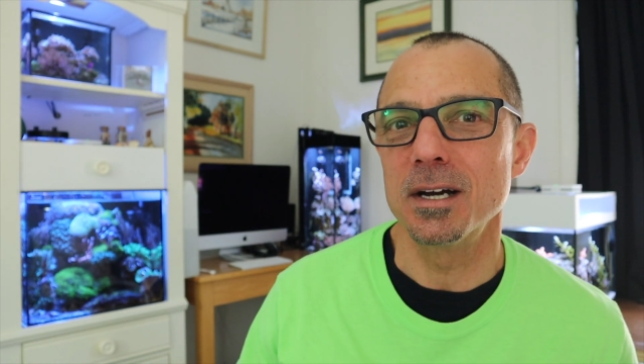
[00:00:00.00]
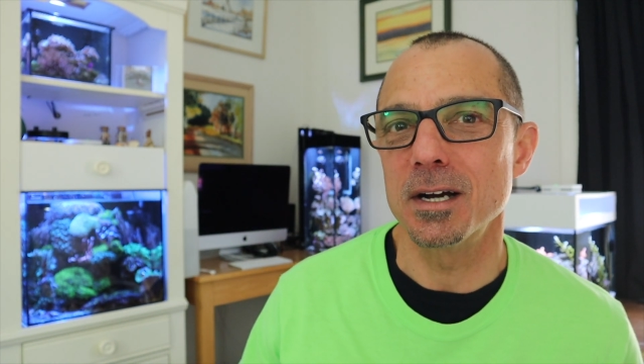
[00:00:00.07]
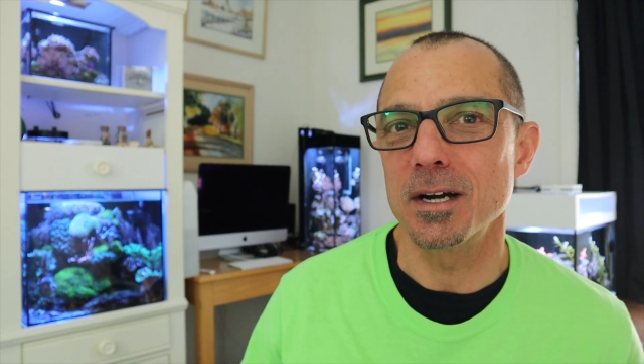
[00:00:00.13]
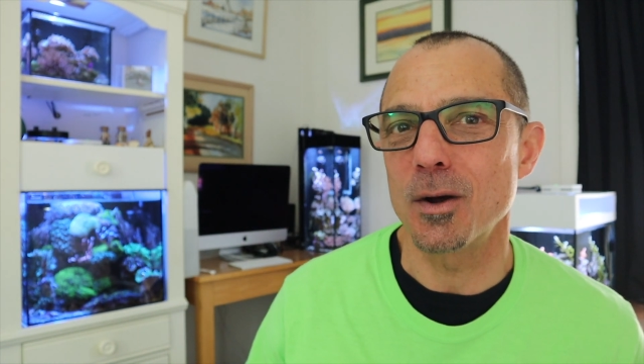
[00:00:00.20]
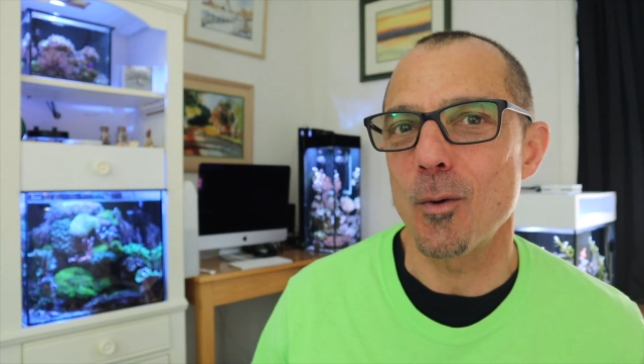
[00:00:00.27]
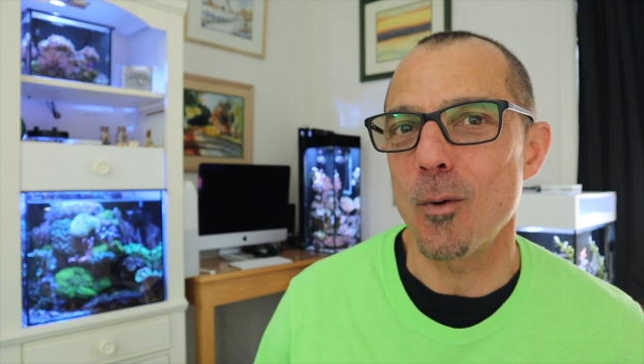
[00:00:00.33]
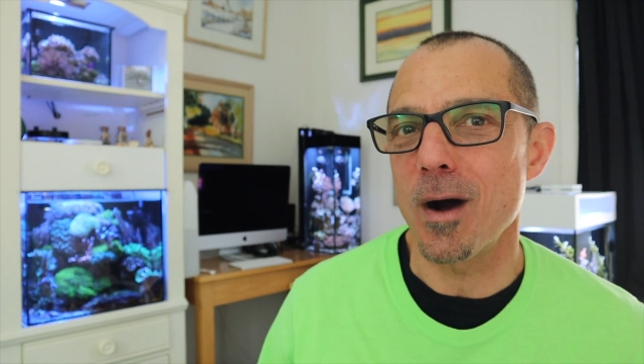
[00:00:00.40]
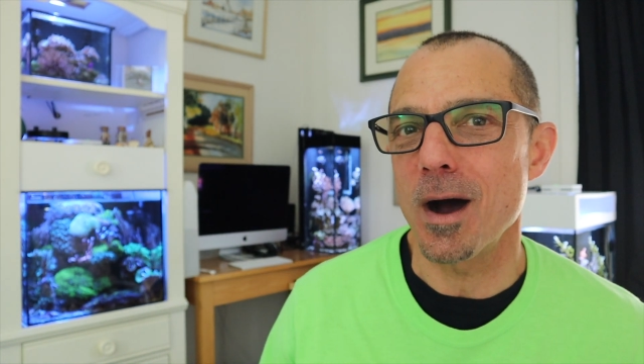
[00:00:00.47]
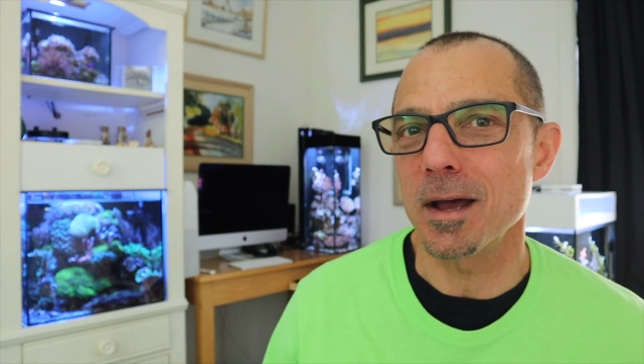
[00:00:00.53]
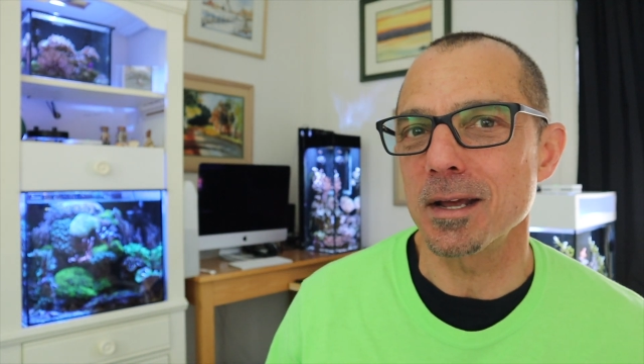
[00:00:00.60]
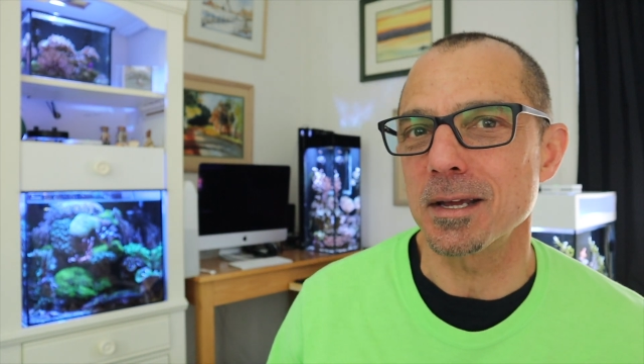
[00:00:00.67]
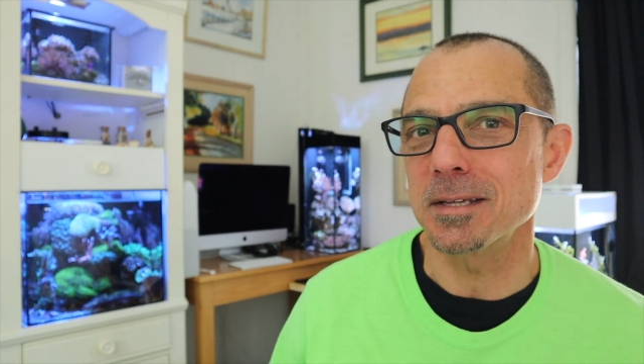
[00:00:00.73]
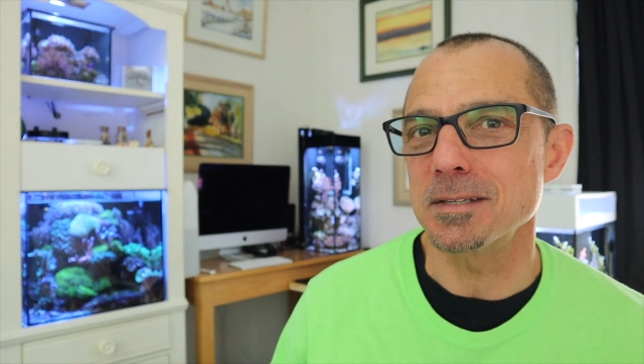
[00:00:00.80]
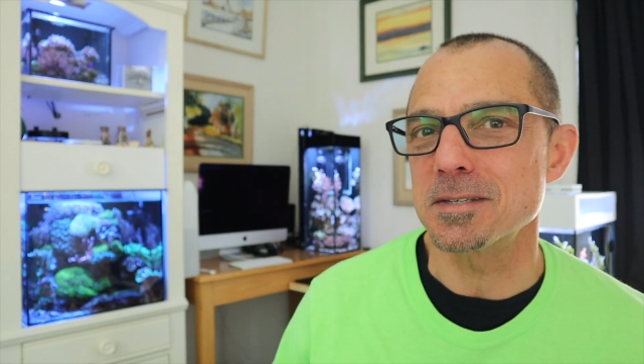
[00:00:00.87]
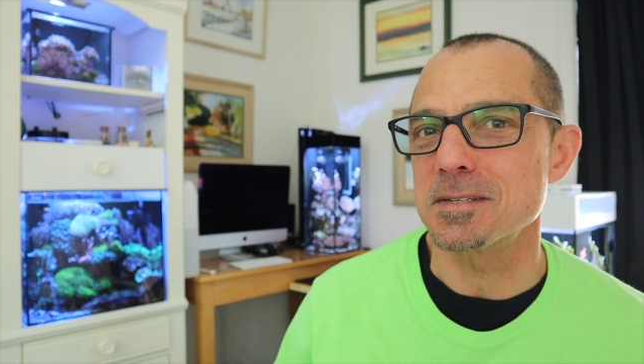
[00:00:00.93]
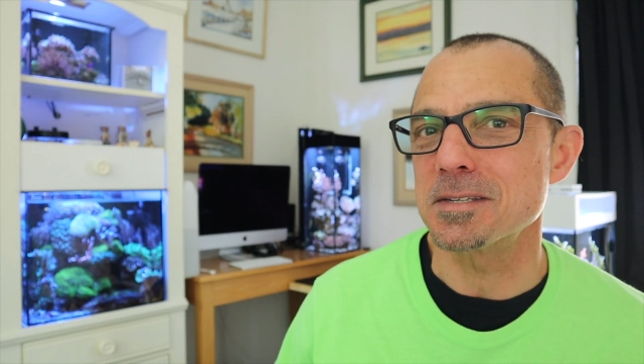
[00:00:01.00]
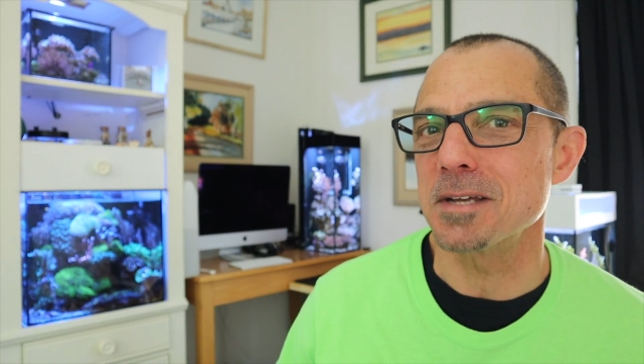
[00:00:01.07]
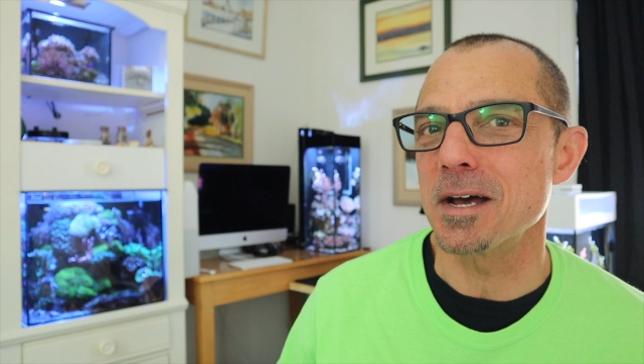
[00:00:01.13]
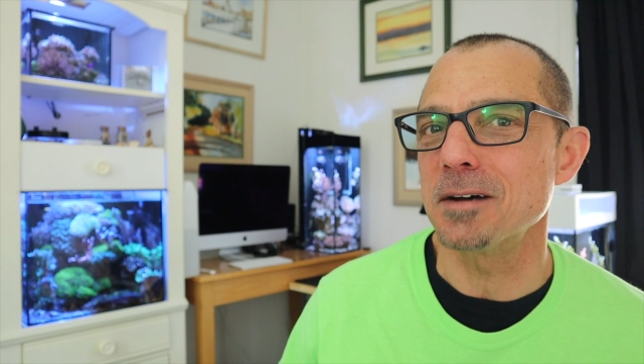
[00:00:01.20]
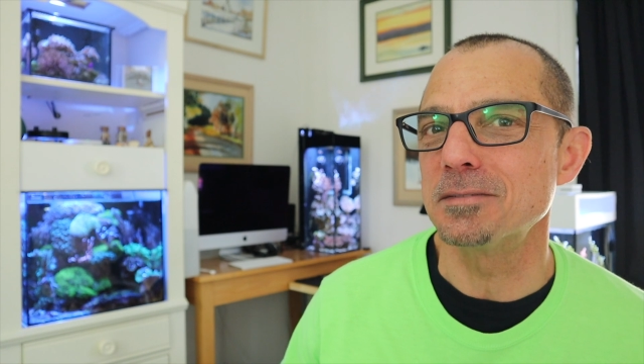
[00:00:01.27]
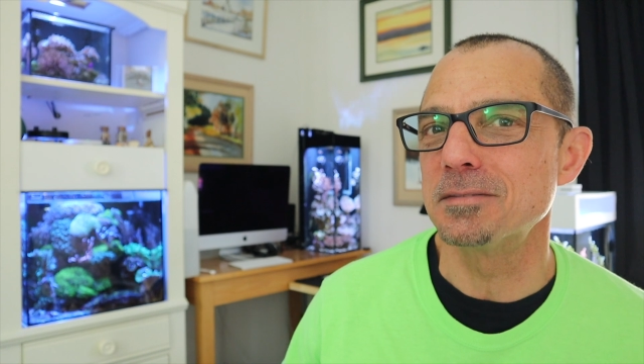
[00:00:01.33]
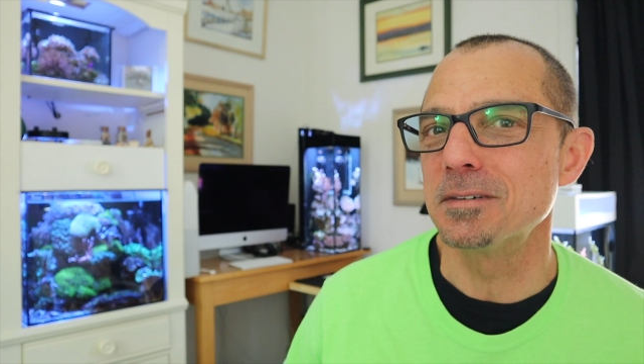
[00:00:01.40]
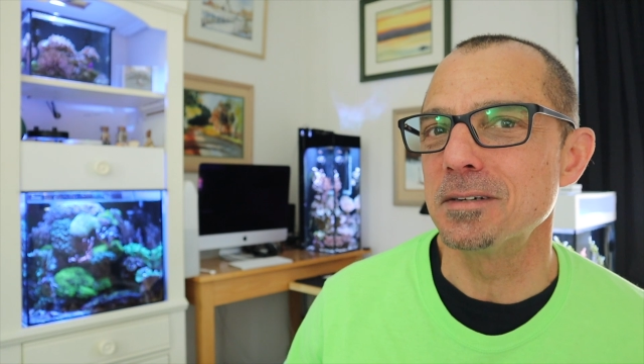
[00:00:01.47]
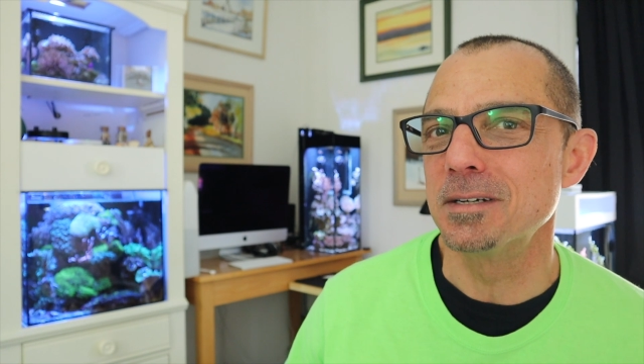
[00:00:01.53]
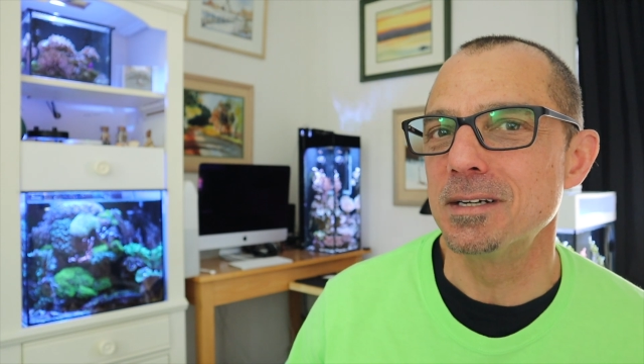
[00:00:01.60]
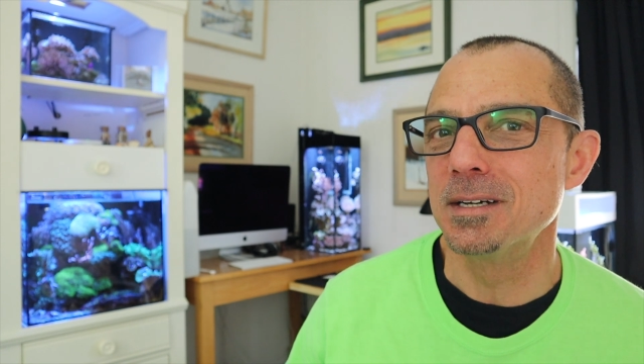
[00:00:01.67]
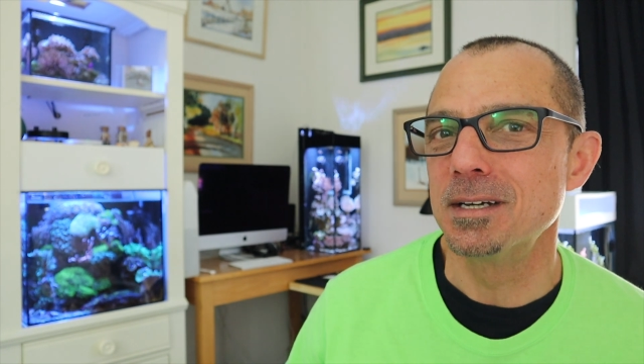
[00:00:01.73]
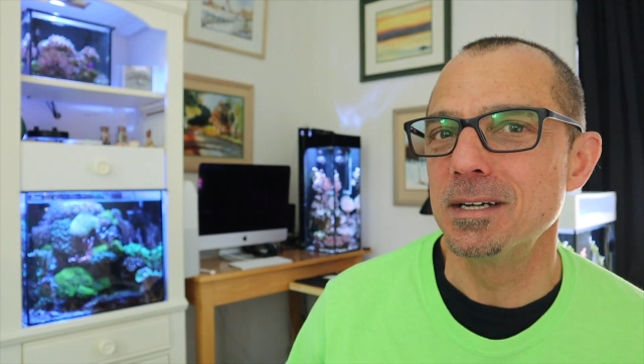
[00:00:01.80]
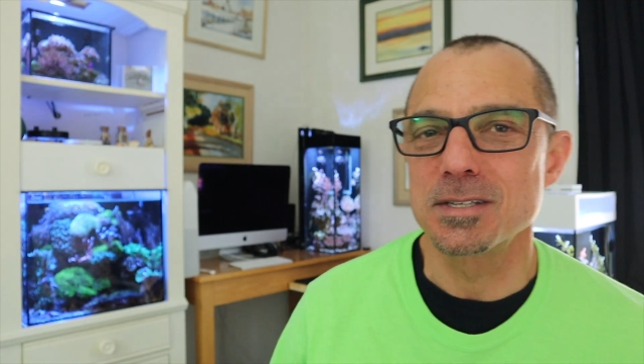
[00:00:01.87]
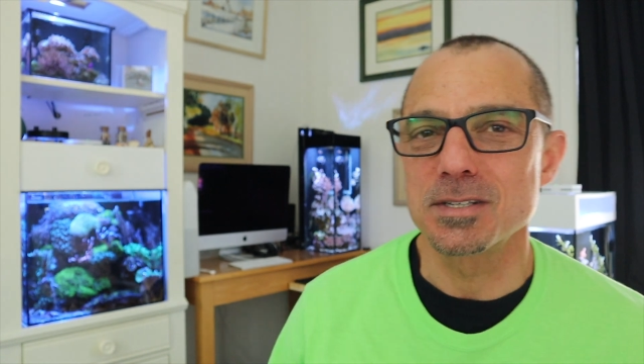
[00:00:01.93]
Aquatic and Stuff.
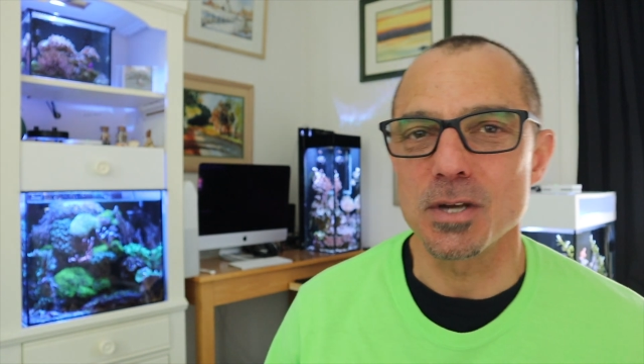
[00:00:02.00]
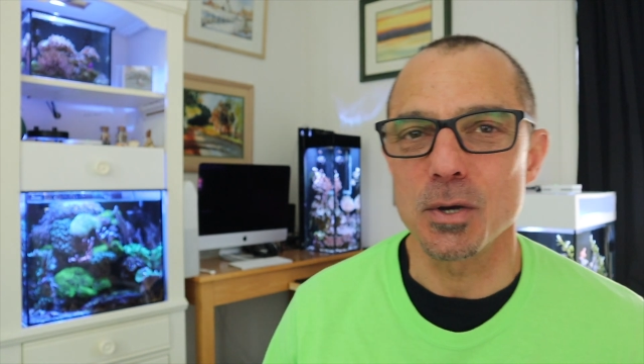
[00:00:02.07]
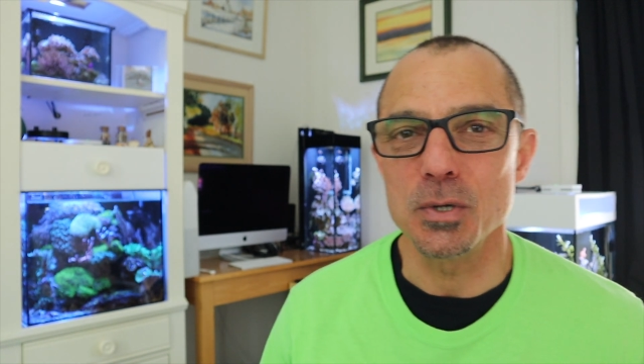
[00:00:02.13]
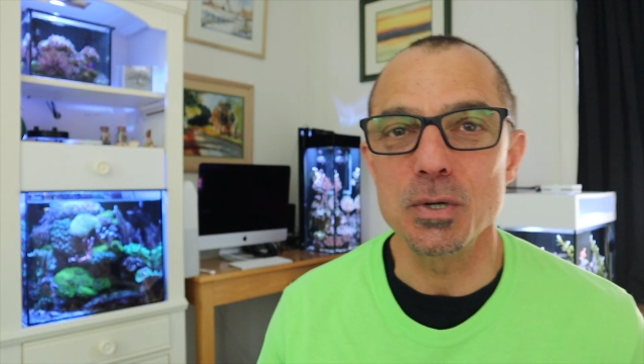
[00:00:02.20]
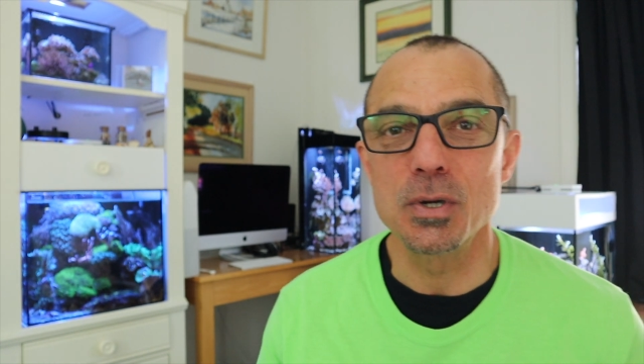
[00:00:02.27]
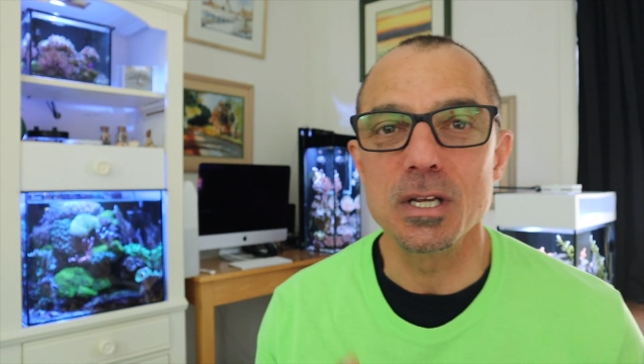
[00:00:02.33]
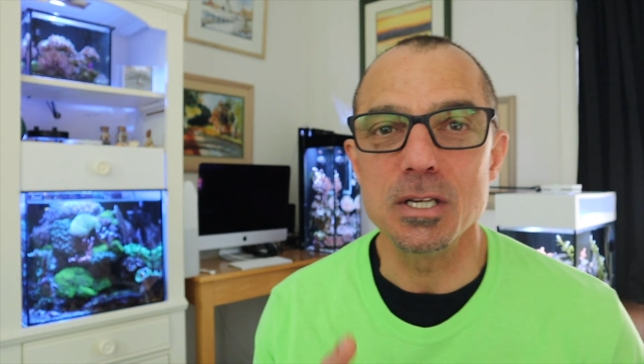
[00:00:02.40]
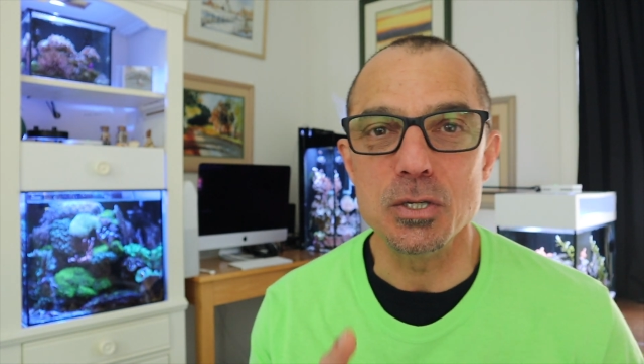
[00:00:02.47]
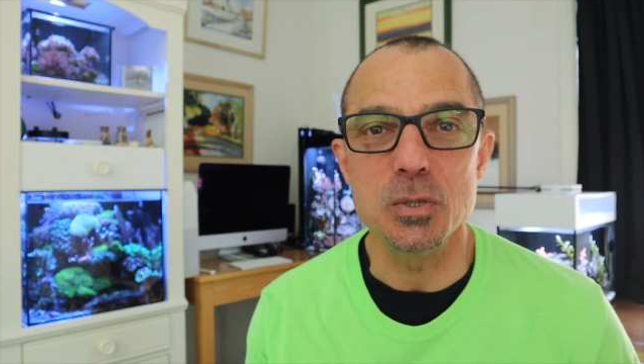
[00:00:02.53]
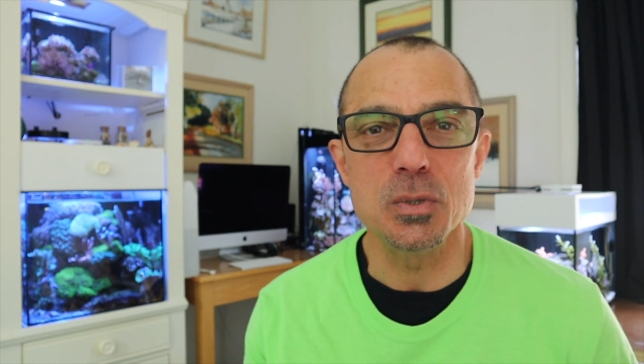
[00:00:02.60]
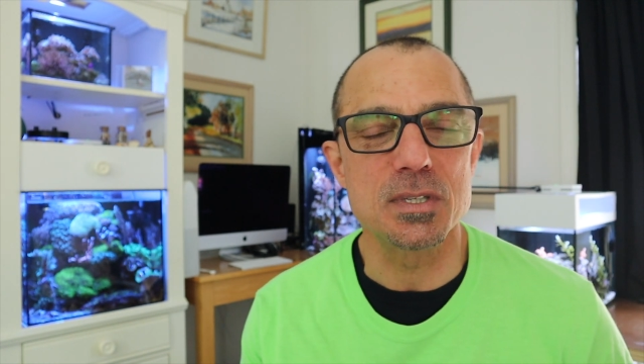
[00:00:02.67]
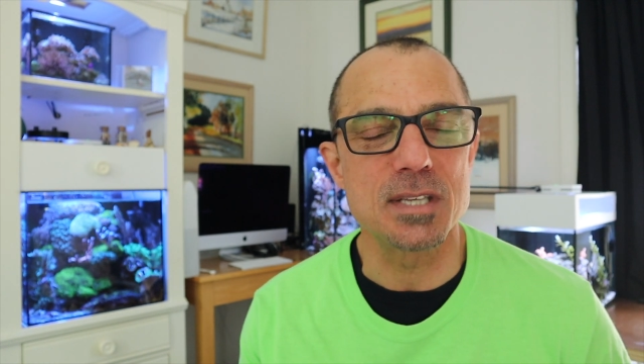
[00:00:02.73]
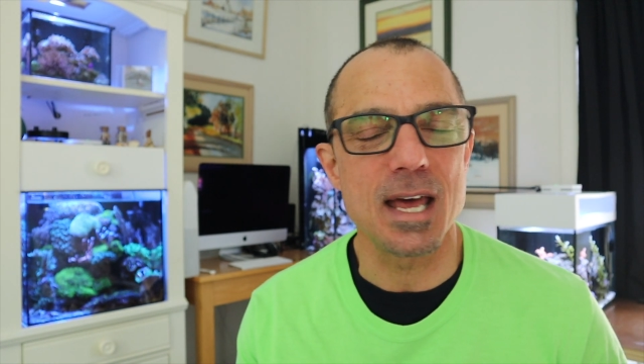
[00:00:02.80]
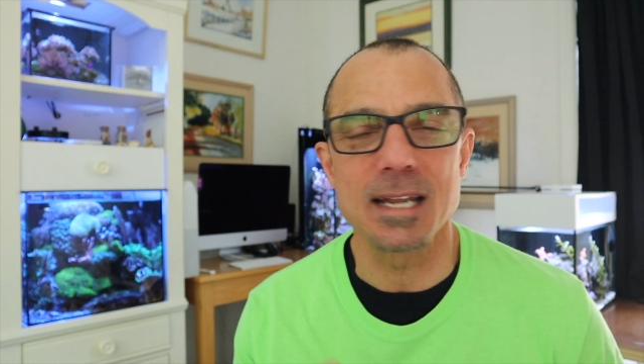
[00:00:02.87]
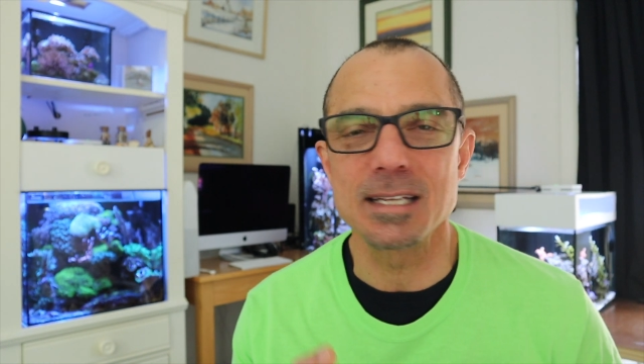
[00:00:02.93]
So you can use that.